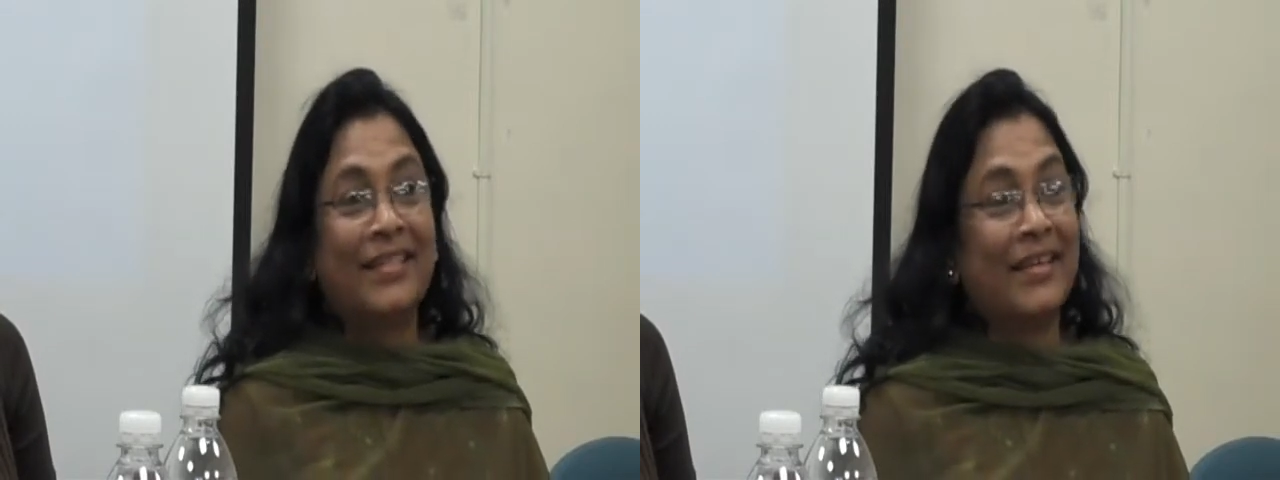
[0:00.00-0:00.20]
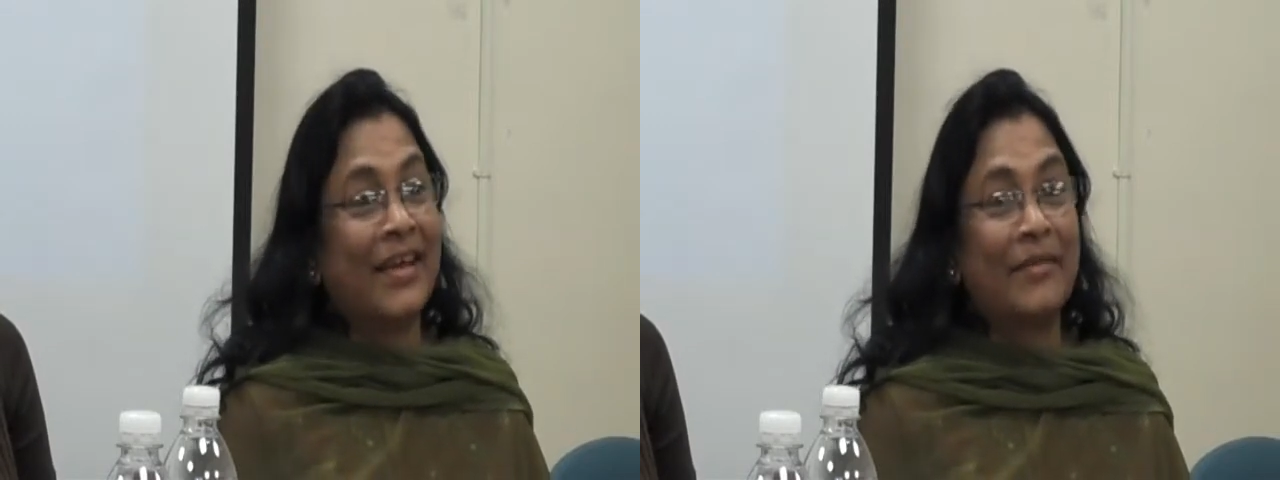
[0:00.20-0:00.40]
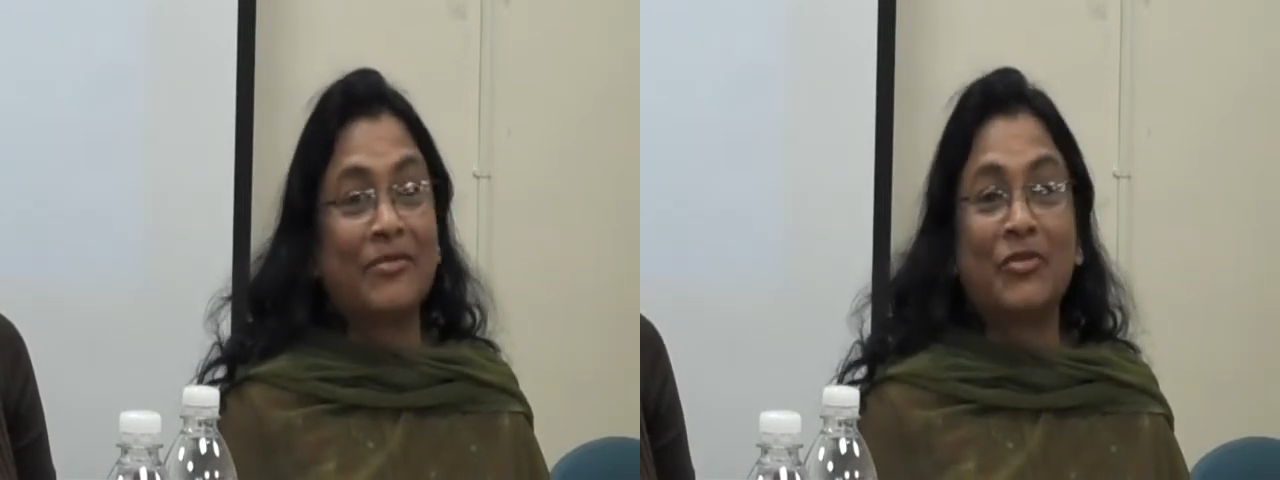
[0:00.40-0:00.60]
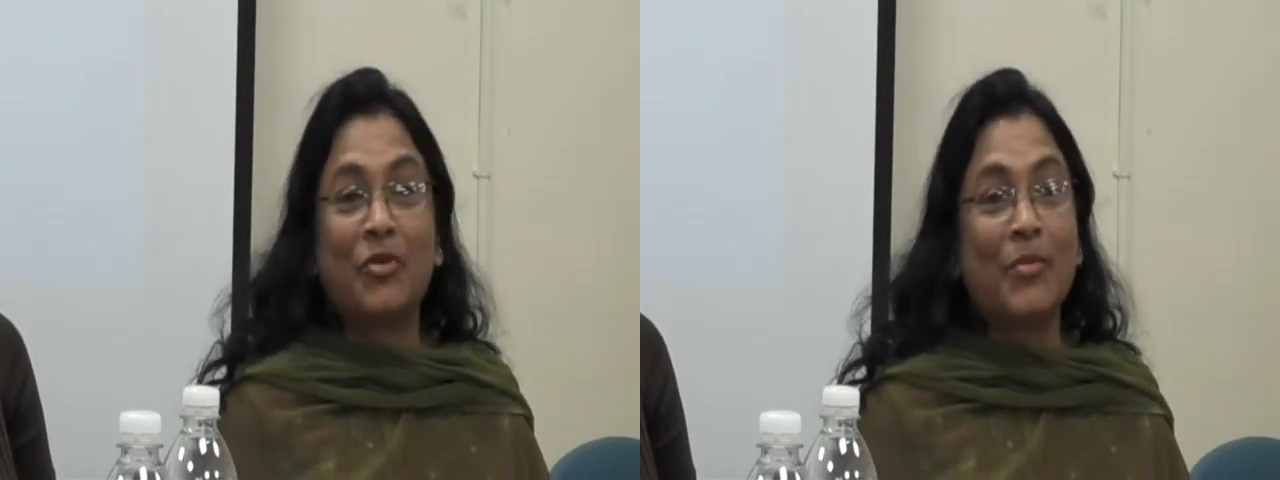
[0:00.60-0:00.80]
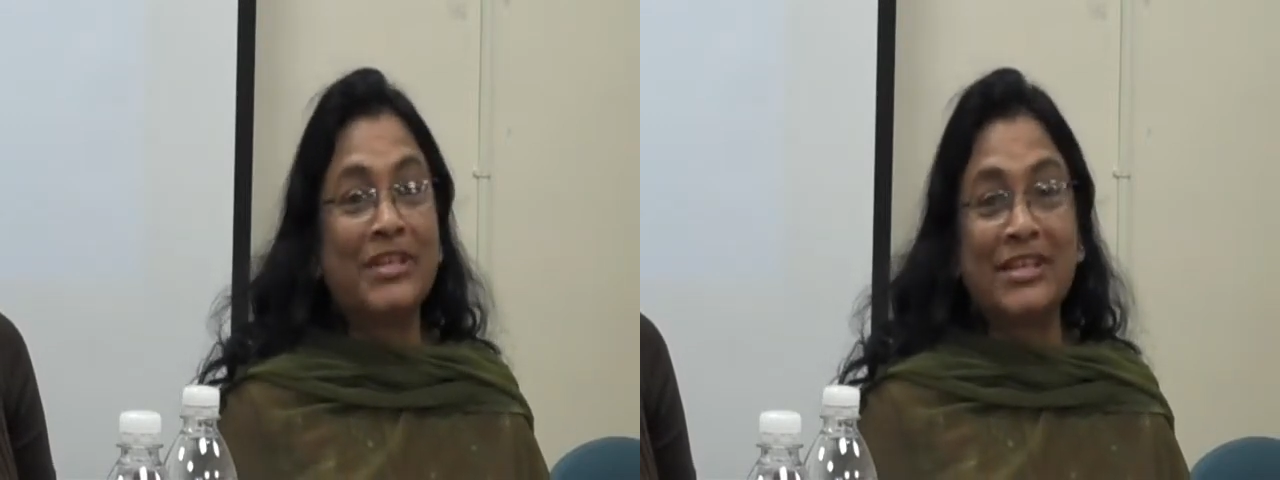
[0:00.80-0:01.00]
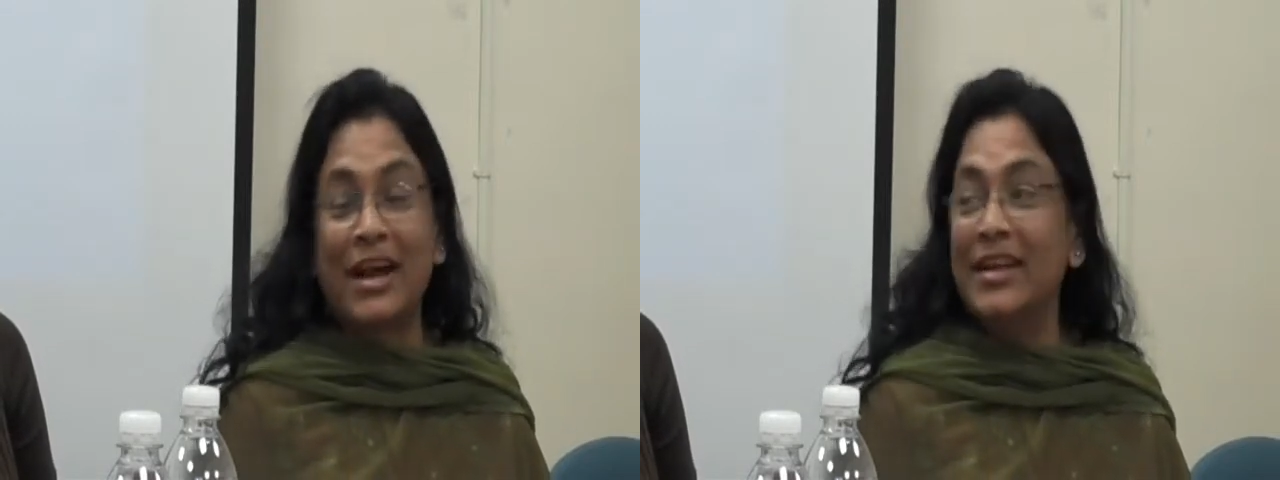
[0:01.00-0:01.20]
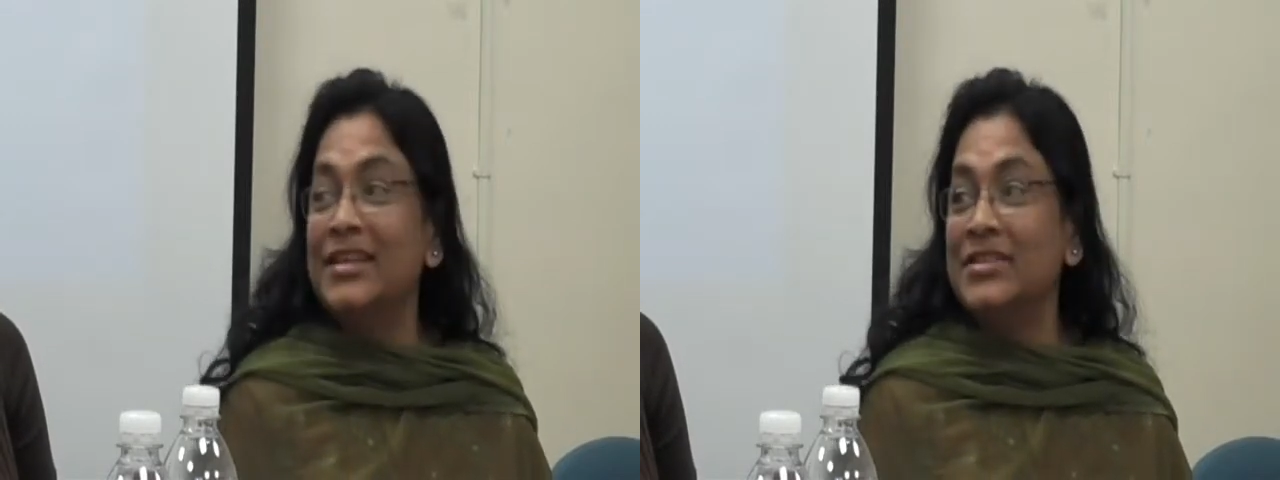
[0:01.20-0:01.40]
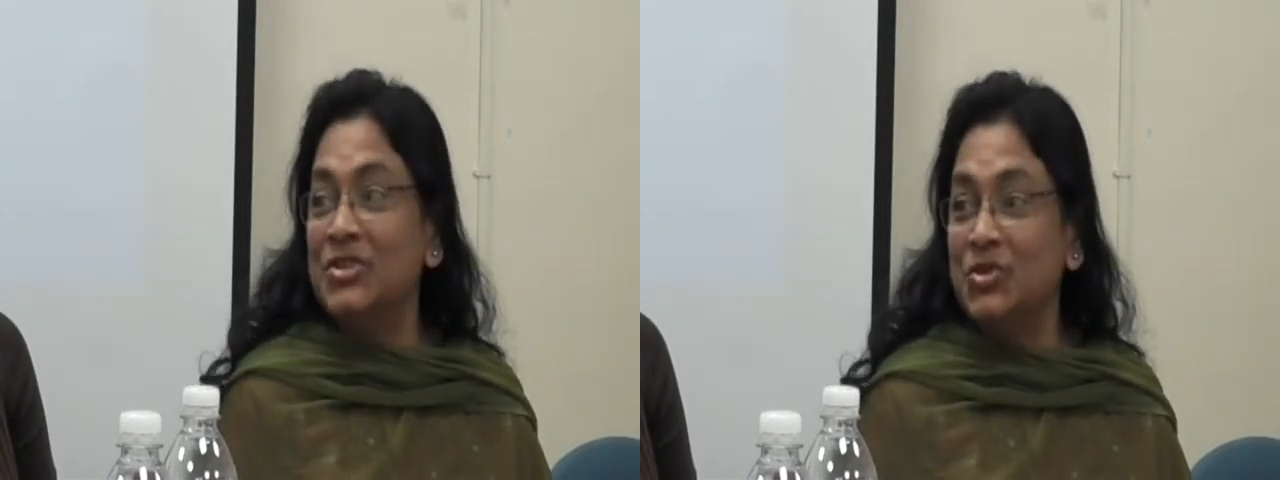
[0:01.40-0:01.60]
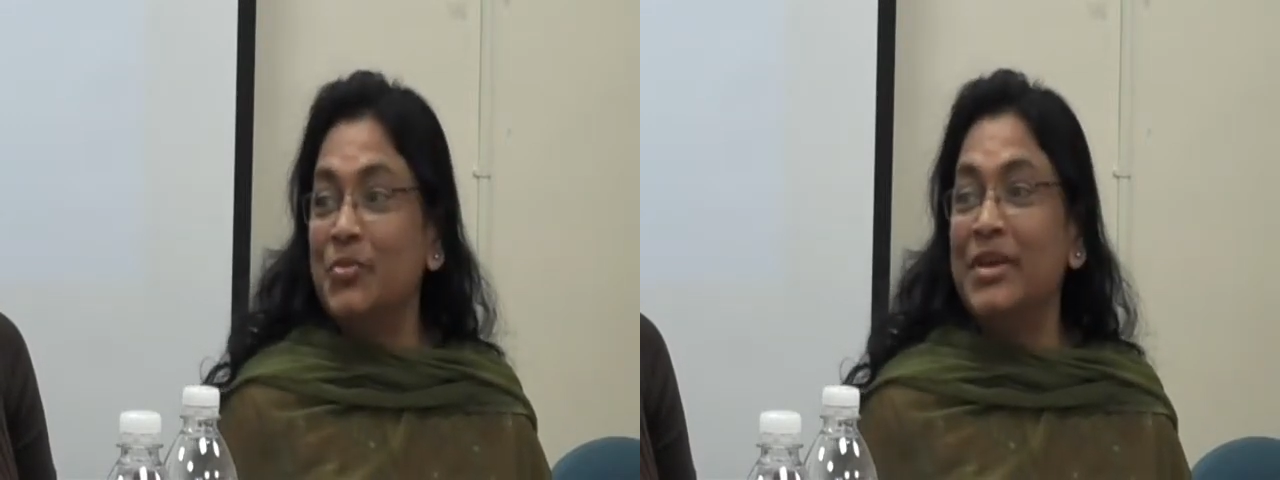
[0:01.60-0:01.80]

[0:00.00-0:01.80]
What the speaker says: They have so much courage to